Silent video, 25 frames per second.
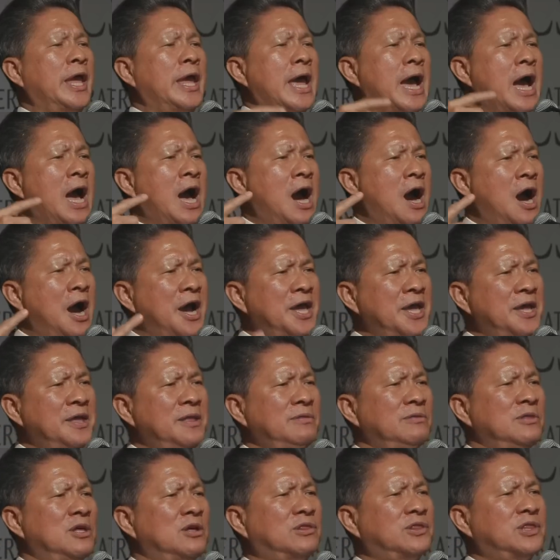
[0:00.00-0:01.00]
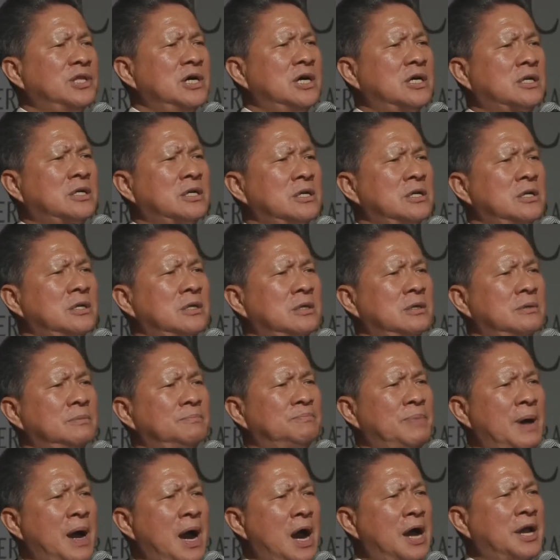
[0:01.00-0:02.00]
hired the third
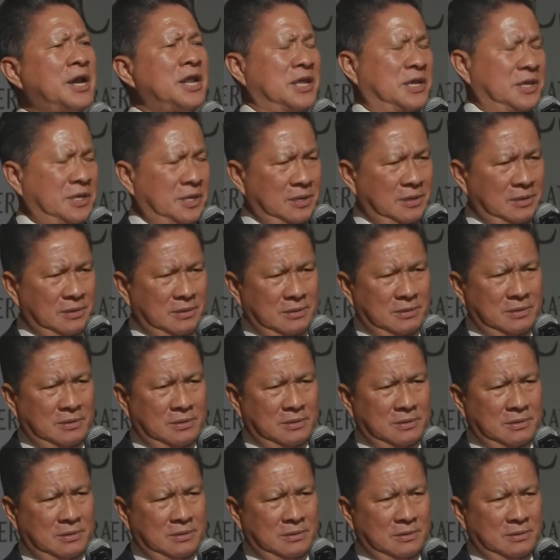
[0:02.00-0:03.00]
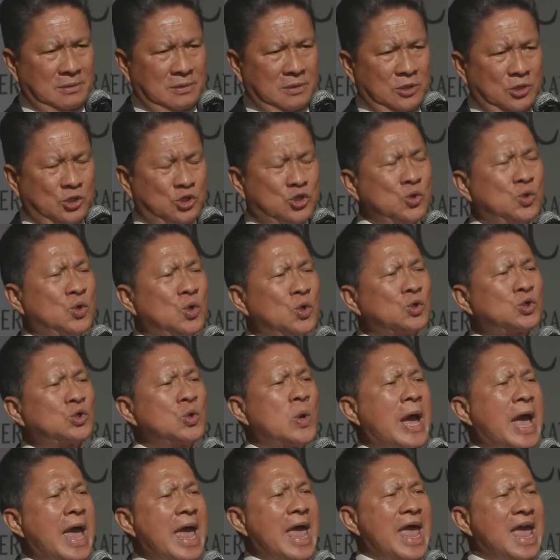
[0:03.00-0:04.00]
party to go
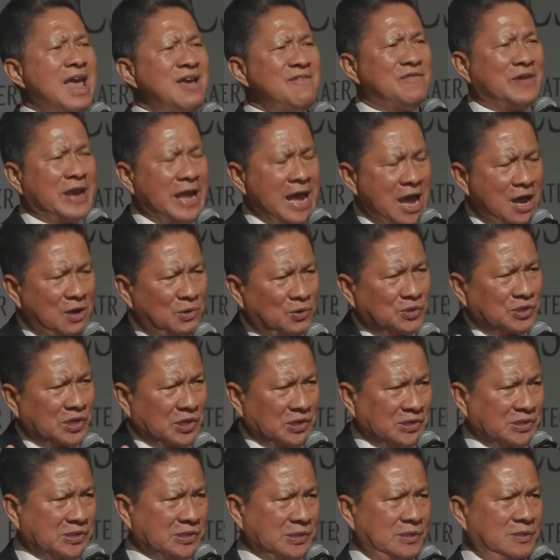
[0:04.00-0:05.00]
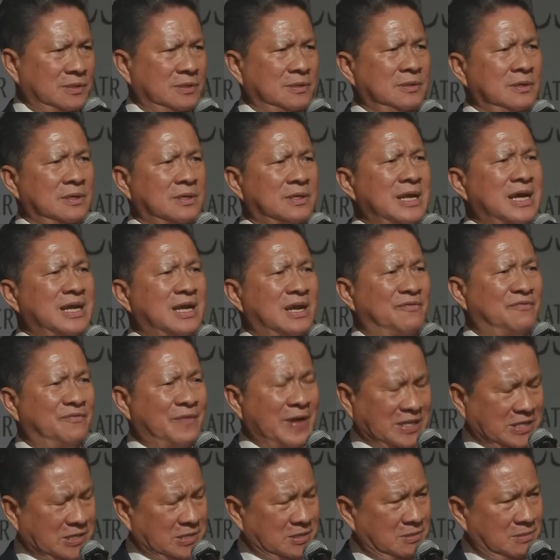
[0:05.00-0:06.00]
to every houses that
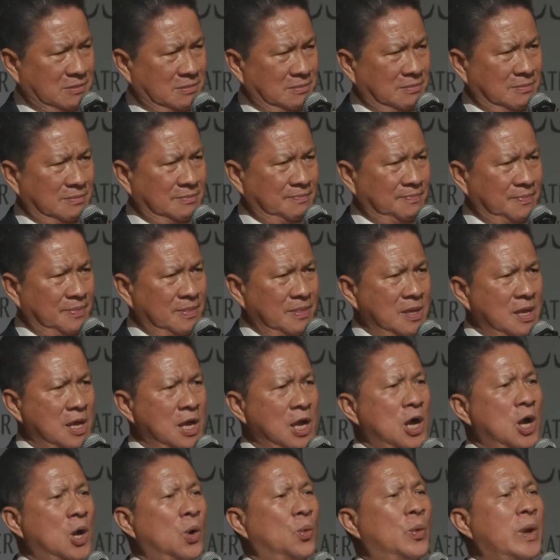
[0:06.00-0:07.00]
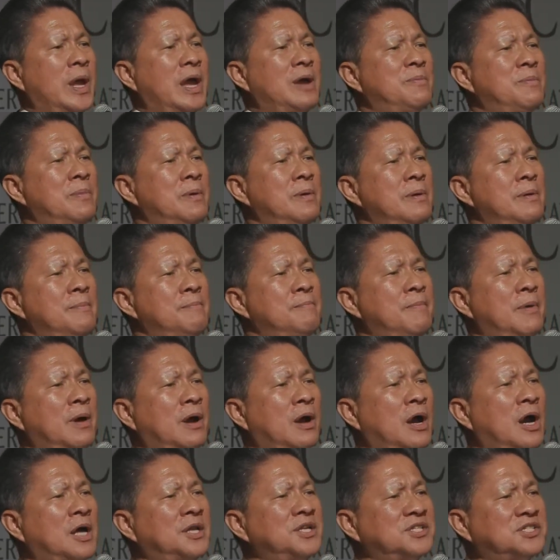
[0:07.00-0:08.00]
affected. We have
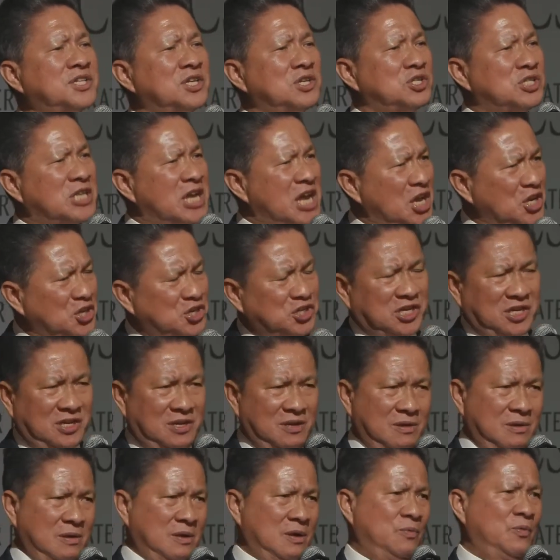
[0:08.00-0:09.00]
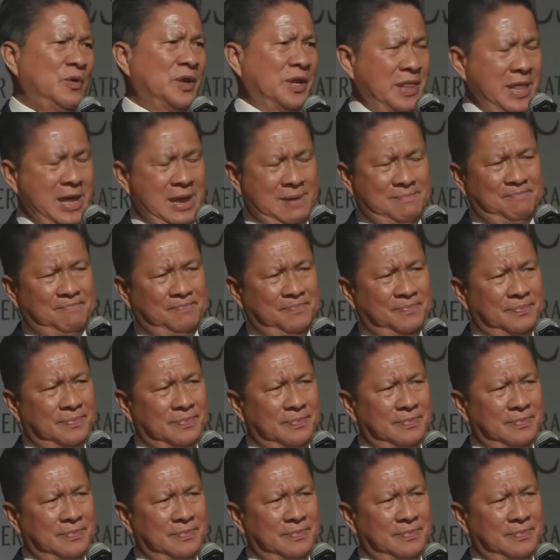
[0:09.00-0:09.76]
consultation with them.